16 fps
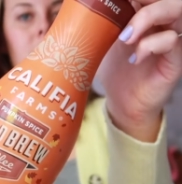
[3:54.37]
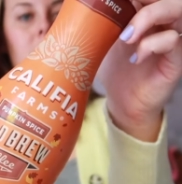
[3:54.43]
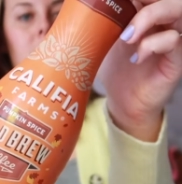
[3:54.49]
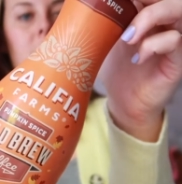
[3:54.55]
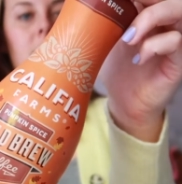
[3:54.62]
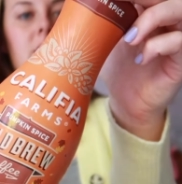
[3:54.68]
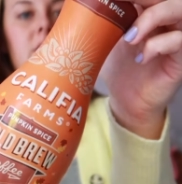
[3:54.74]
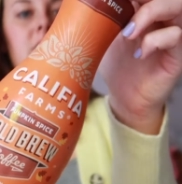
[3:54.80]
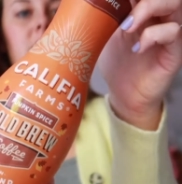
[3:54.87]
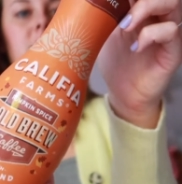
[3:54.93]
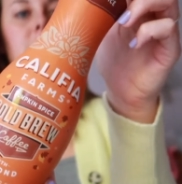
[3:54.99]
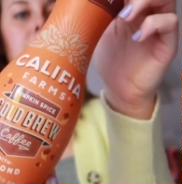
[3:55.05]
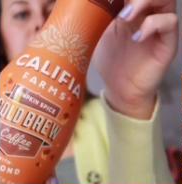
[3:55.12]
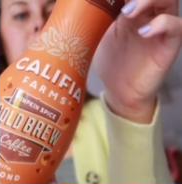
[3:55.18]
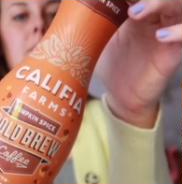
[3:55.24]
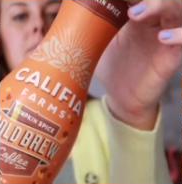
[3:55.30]
This is
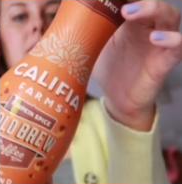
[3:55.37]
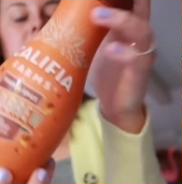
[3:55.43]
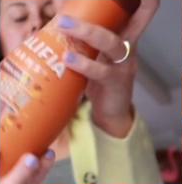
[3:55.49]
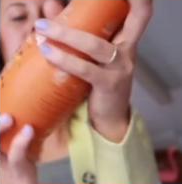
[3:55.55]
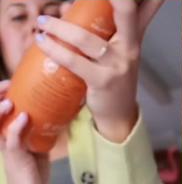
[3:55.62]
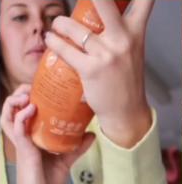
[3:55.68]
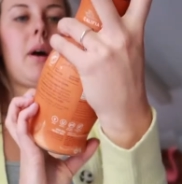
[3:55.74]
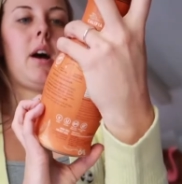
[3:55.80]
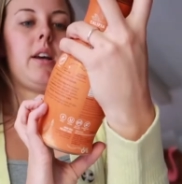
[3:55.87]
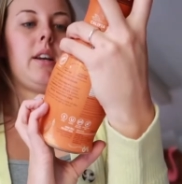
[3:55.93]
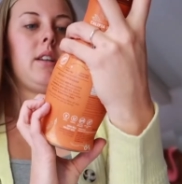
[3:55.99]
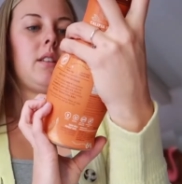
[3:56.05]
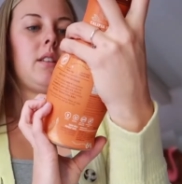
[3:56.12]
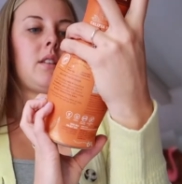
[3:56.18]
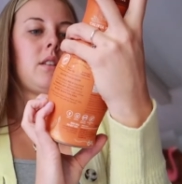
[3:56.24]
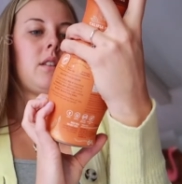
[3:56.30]
pumpkin
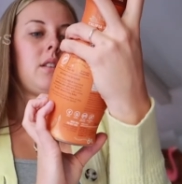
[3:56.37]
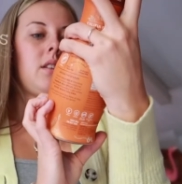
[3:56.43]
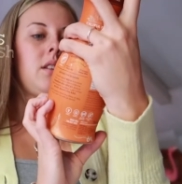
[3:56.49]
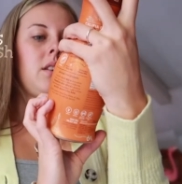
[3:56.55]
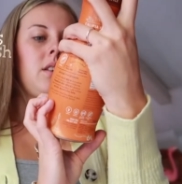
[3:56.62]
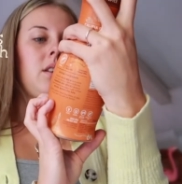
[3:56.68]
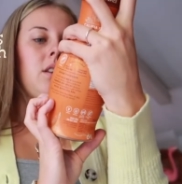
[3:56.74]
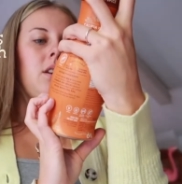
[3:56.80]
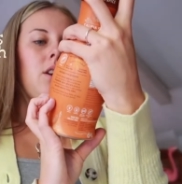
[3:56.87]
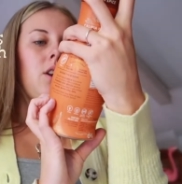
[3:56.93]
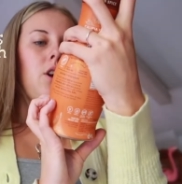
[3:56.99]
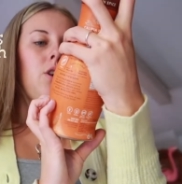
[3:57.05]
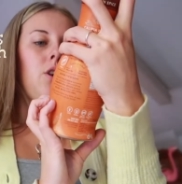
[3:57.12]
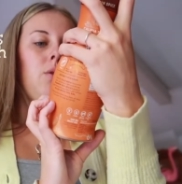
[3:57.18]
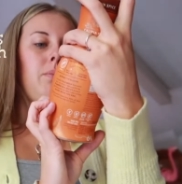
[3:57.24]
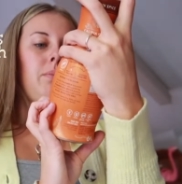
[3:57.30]
spiced
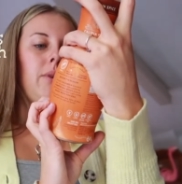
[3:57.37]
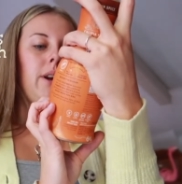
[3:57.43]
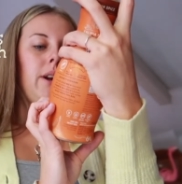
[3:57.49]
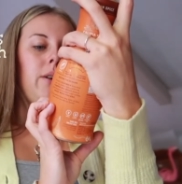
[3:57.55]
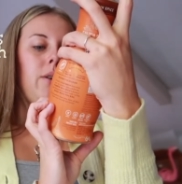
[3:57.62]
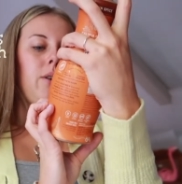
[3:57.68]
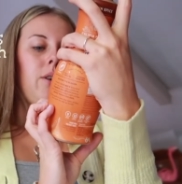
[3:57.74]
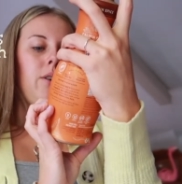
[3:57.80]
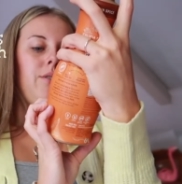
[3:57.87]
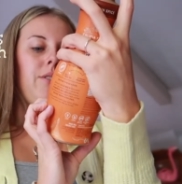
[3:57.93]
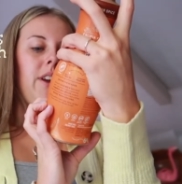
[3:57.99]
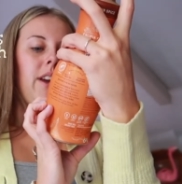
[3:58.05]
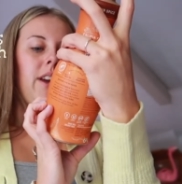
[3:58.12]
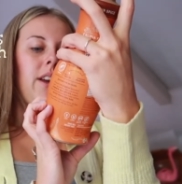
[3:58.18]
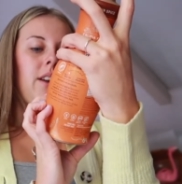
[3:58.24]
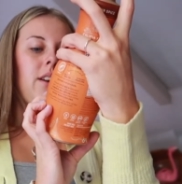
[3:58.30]
cold brew
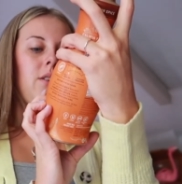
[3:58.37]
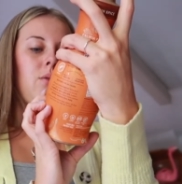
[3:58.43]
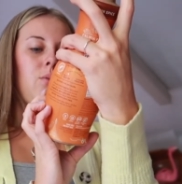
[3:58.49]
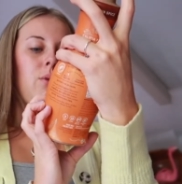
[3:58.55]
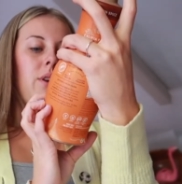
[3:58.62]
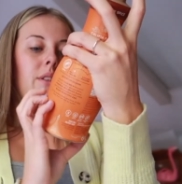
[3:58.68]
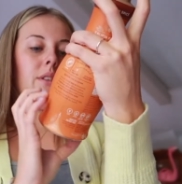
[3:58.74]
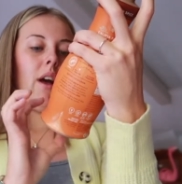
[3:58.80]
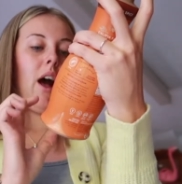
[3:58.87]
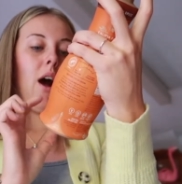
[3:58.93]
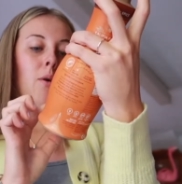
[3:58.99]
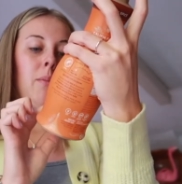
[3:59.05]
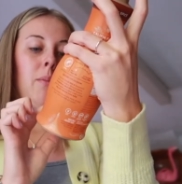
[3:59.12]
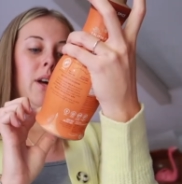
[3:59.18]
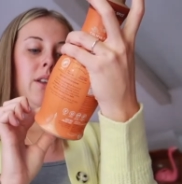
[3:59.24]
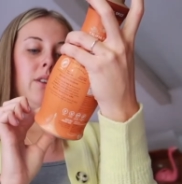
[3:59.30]
coffee with
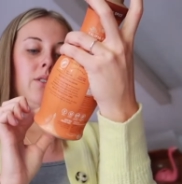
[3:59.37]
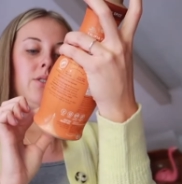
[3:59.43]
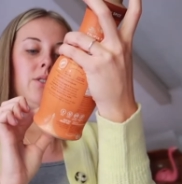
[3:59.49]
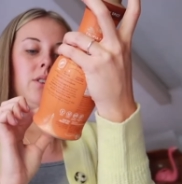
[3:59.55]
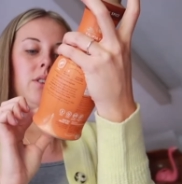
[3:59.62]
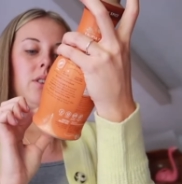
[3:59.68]
almond.